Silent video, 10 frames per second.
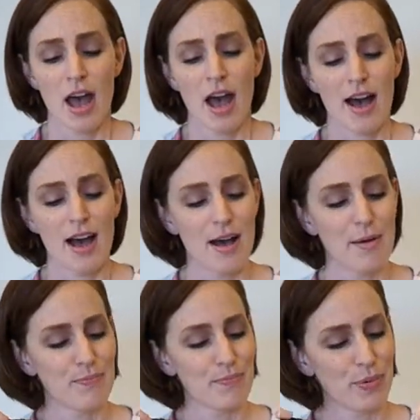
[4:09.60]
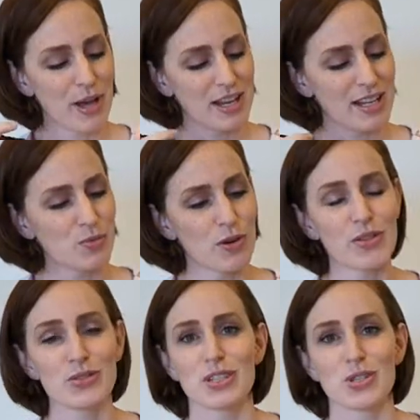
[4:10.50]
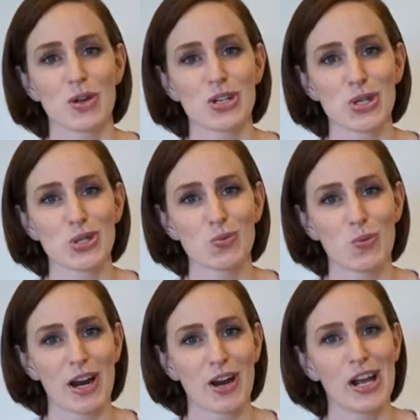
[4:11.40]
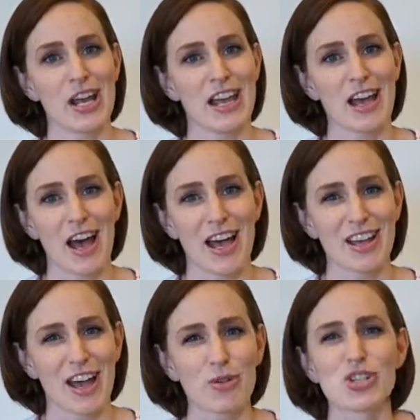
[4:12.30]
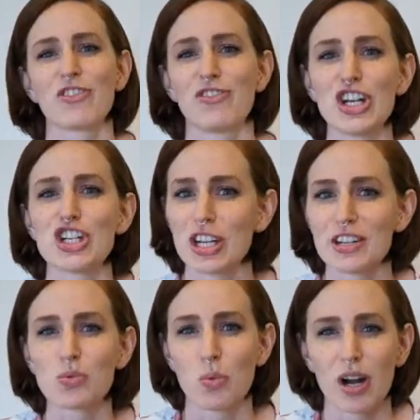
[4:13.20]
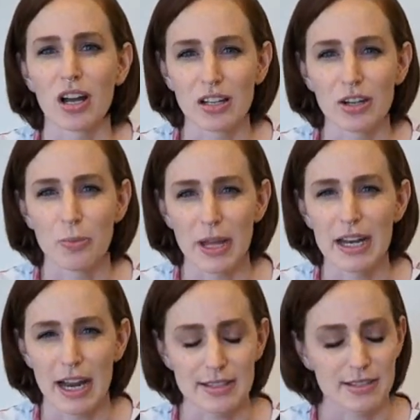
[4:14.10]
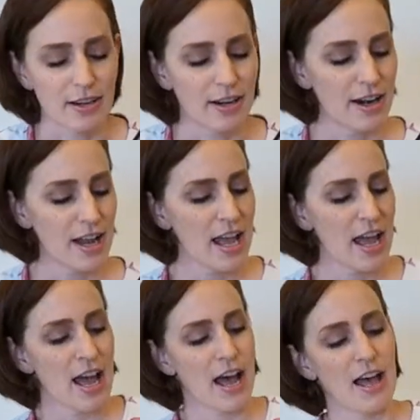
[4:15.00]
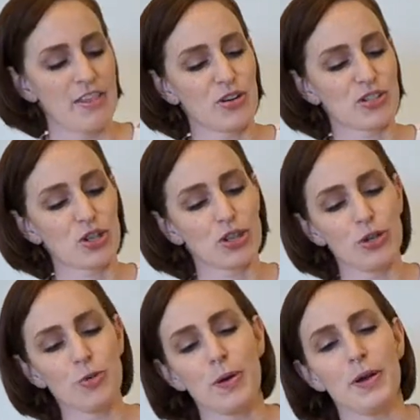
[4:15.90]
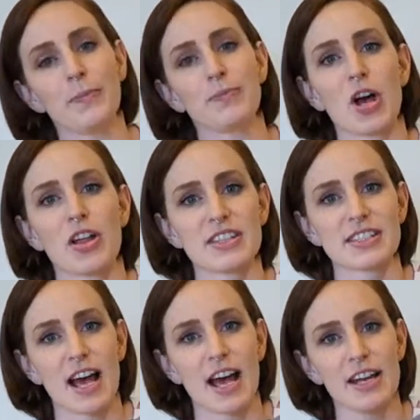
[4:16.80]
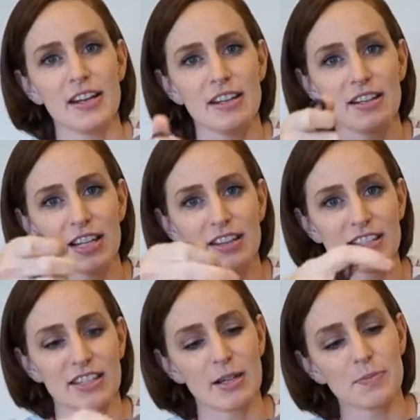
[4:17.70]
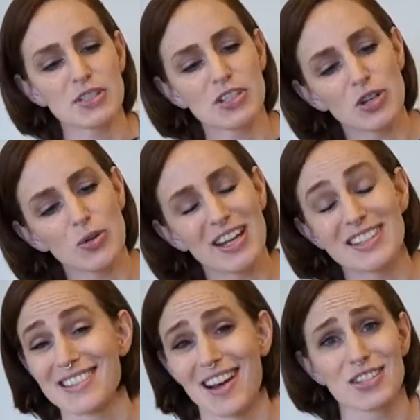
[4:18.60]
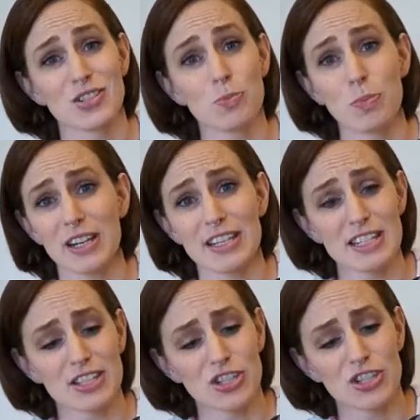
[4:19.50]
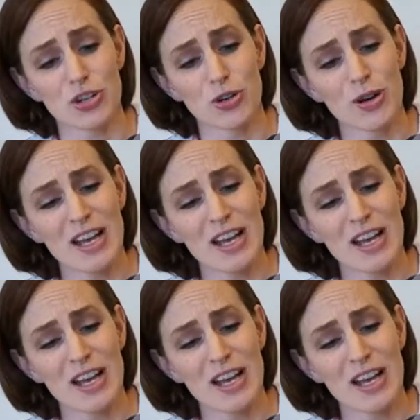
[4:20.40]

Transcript: But it's one of those situations where I wish the finishings were a little bit nicer. There's a loop on the side that this clips to. It's not super easy to do.